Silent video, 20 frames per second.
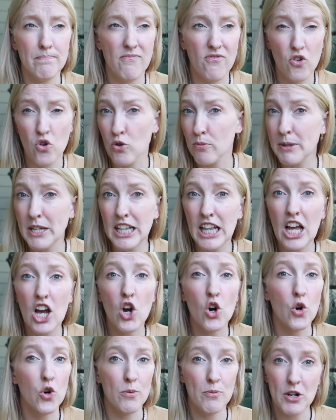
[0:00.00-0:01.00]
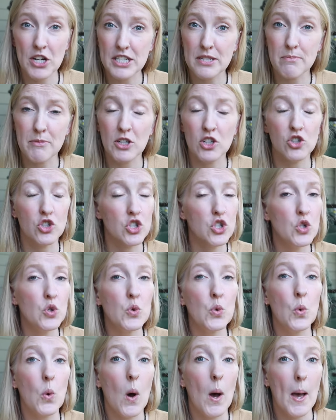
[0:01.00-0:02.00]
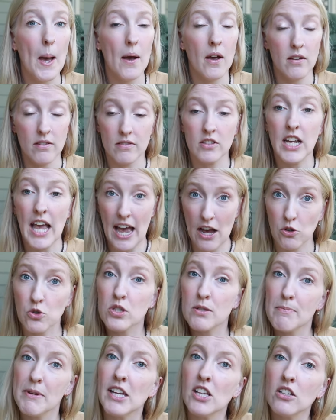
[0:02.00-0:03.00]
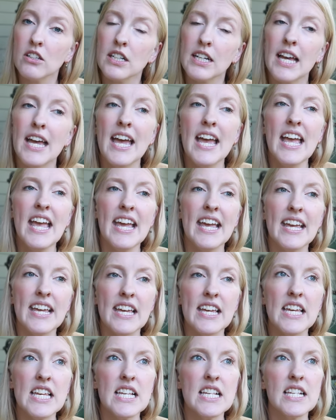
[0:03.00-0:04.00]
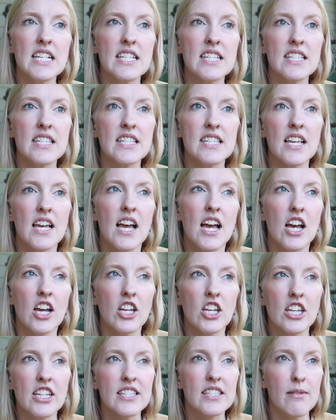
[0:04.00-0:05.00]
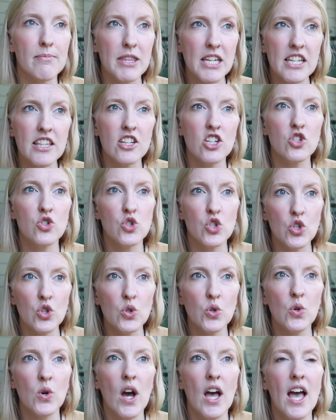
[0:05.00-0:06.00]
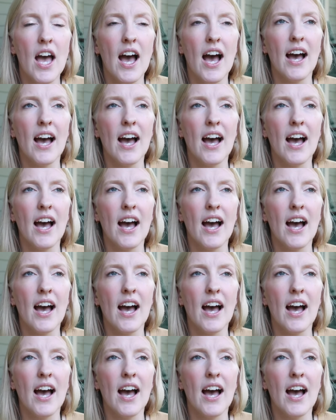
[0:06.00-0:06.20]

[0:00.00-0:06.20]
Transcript: formula or breast milk to cow's milk is is something that you do